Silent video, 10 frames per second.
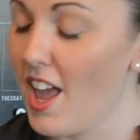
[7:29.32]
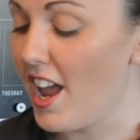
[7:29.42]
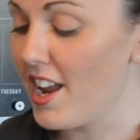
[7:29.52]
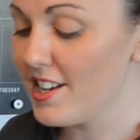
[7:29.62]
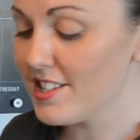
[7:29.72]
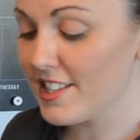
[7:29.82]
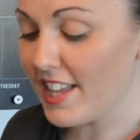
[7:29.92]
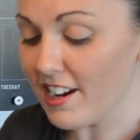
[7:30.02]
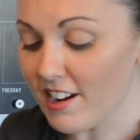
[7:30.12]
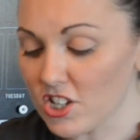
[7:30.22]
and they
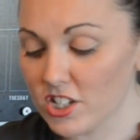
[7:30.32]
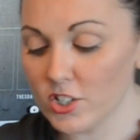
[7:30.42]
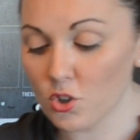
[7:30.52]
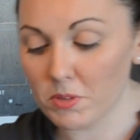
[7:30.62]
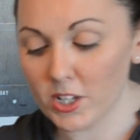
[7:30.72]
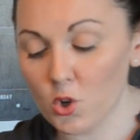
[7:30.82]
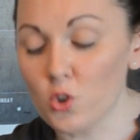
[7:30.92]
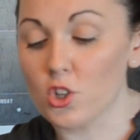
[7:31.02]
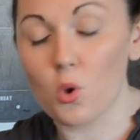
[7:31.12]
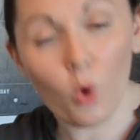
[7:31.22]
are actually normally
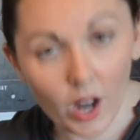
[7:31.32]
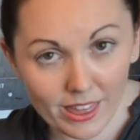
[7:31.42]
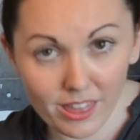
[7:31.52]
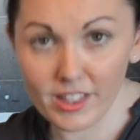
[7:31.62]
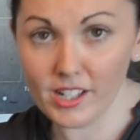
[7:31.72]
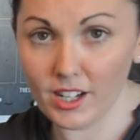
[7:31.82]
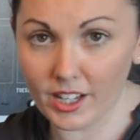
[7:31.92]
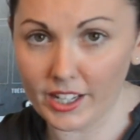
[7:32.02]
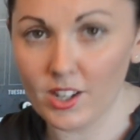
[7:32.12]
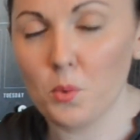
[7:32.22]
cooked quite
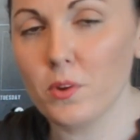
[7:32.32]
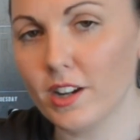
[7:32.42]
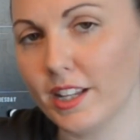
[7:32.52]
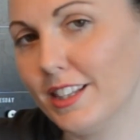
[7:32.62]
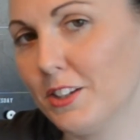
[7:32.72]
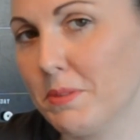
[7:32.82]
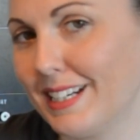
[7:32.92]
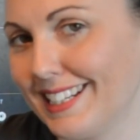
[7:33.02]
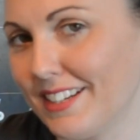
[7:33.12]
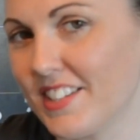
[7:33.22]
thinly with only a little bit
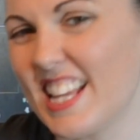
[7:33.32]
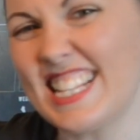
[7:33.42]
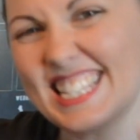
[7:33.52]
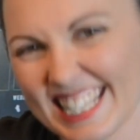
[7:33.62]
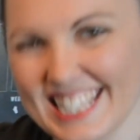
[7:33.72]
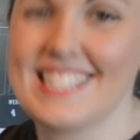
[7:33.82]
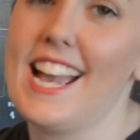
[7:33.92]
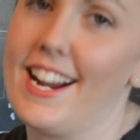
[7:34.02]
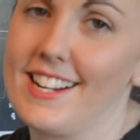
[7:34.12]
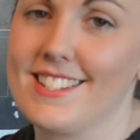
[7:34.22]
of lift and then
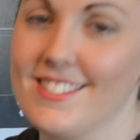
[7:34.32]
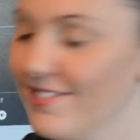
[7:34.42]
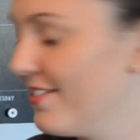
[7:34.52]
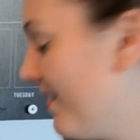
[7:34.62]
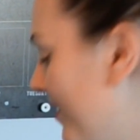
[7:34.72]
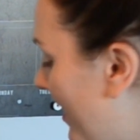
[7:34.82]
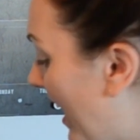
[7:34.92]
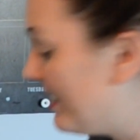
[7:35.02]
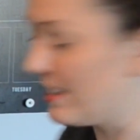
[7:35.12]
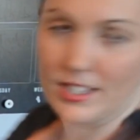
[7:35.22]
stacked,
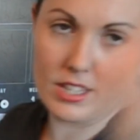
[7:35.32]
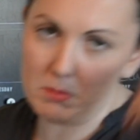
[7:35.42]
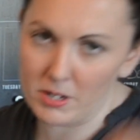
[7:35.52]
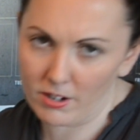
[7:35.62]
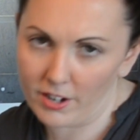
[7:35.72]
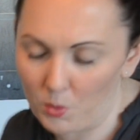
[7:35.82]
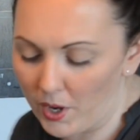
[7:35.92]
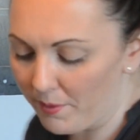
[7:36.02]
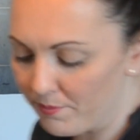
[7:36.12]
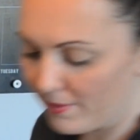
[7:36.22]
as is the American
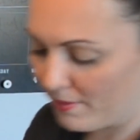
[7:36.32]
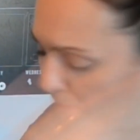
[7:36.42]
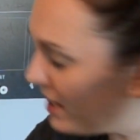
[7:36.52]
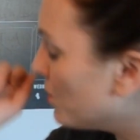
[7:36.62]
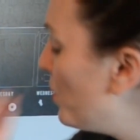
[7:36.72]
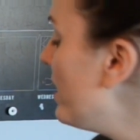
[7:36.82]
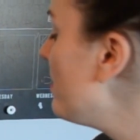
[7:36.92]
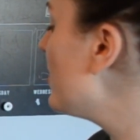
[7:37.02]
way. But we're in